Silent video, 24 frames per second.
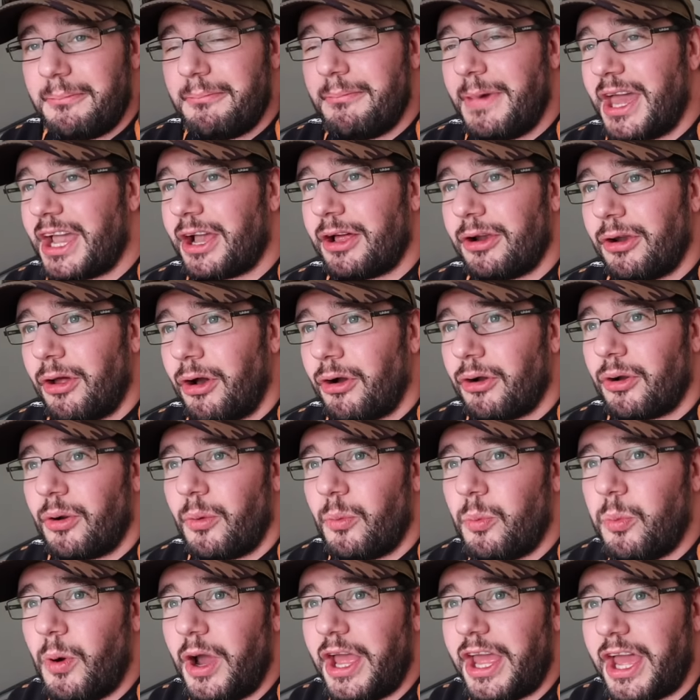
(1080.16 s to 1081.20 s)
mega
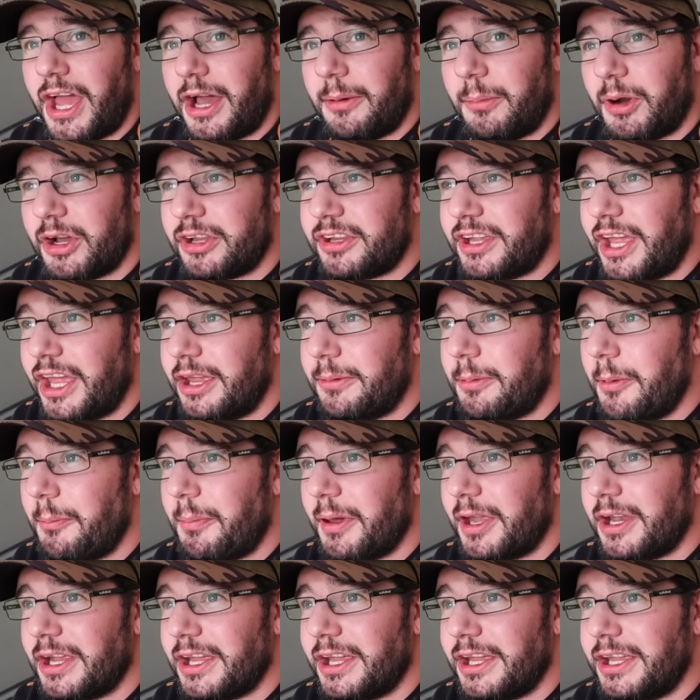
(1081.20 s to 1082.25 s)
long, way out of my
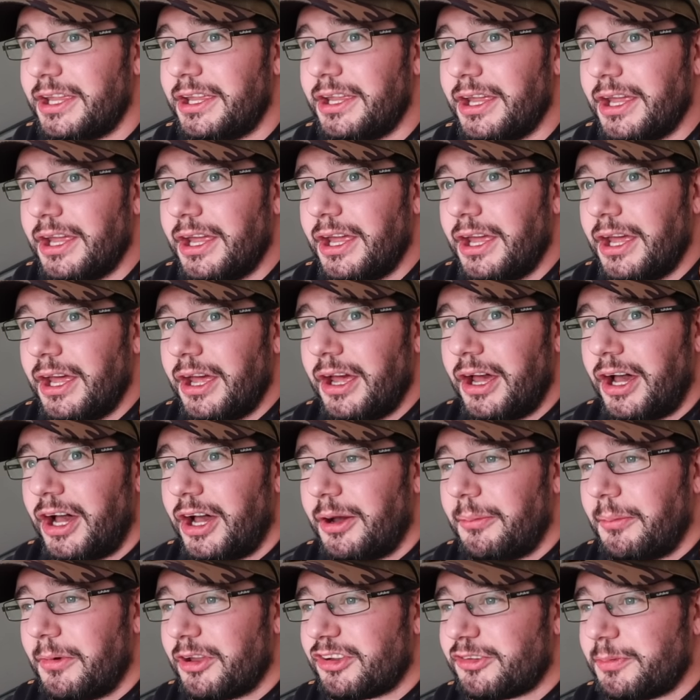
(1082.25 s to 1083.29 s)
capability
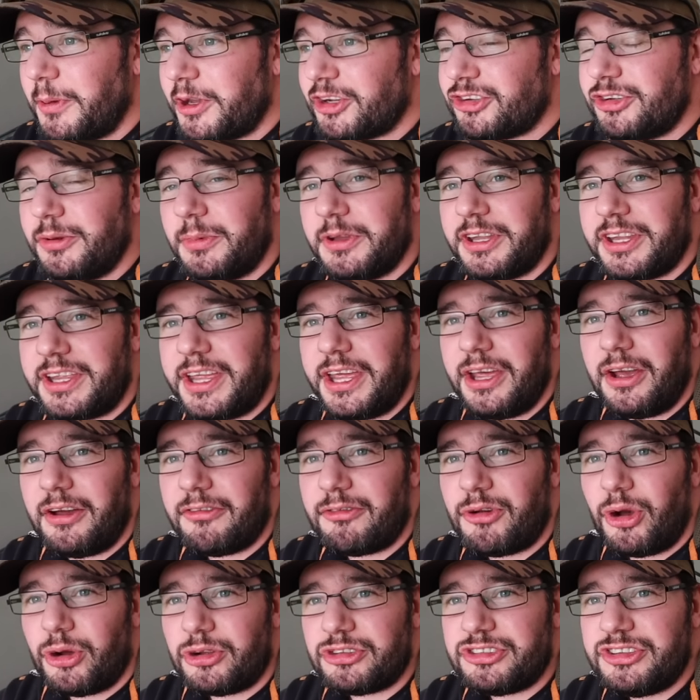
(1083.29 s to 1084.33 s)
um, especially with the kit
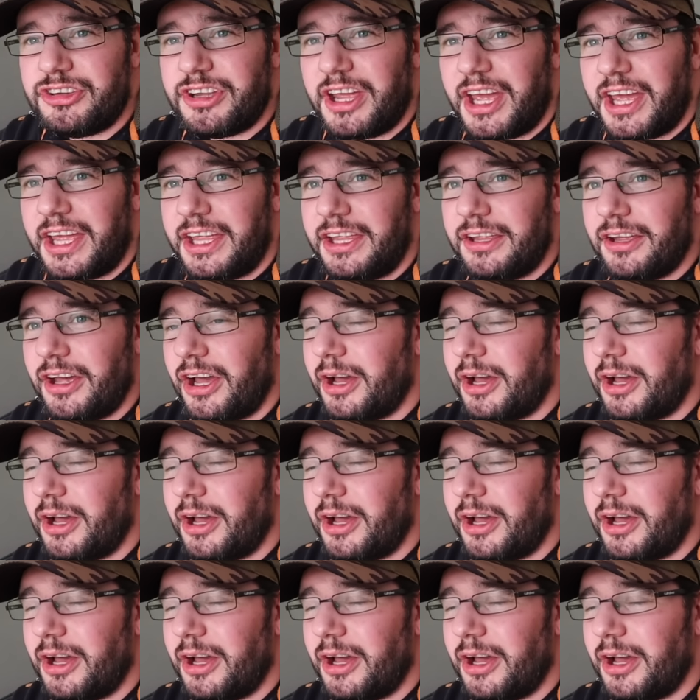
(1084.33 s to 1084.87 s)
I've got today.